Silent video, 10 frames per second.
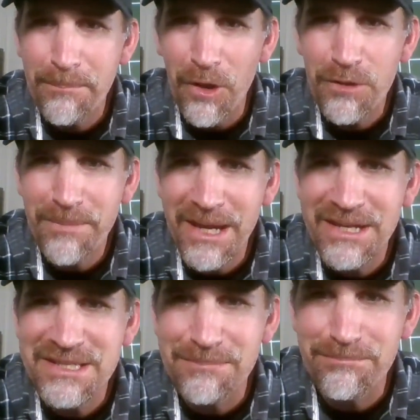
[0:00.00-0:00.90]

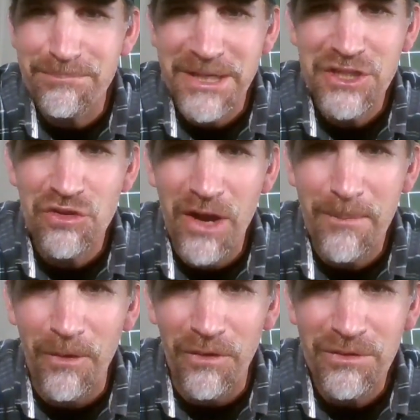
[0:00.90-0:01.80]
Birdman is in big
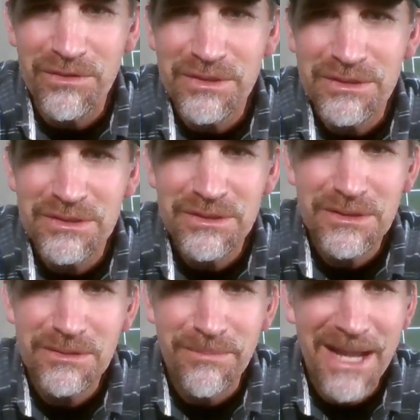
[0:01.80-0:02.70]
trouble.
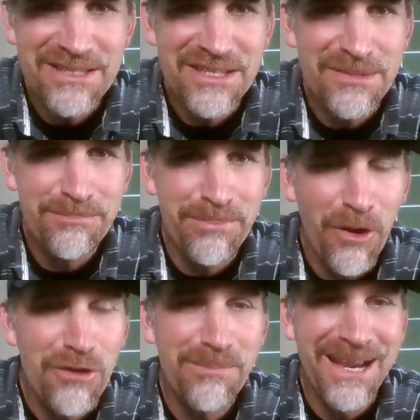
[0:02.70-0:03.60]
Matt says
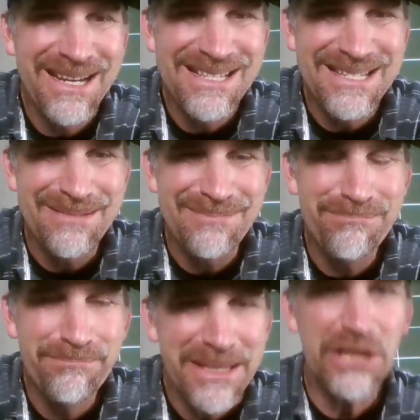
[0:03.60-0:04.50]
Birdman is in
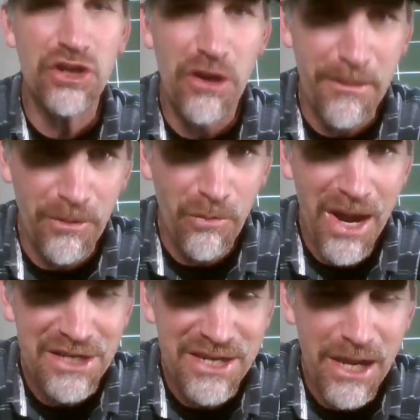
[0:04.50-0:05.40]
big trouble.
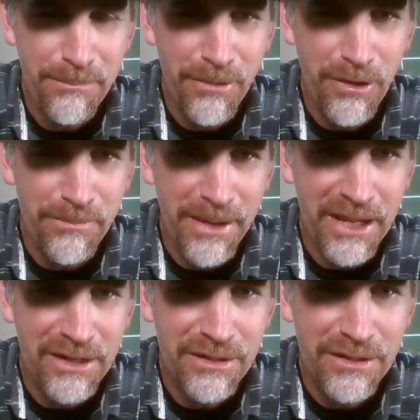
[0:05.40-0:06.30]
Watch out,
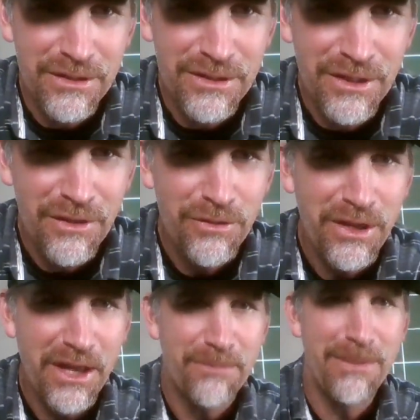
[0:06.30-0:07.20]
Birdman.
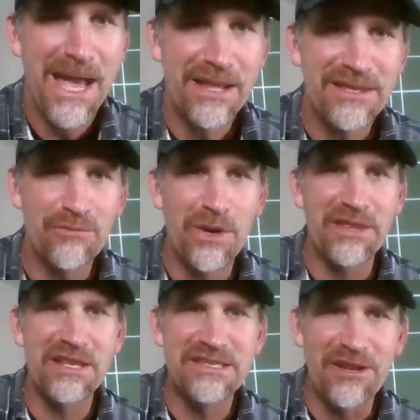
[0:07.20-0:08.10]
Matt did one
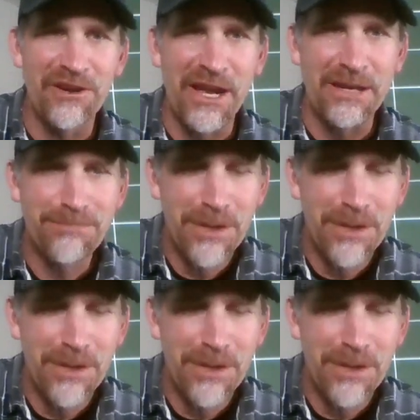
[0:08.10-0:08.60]
of these the other night.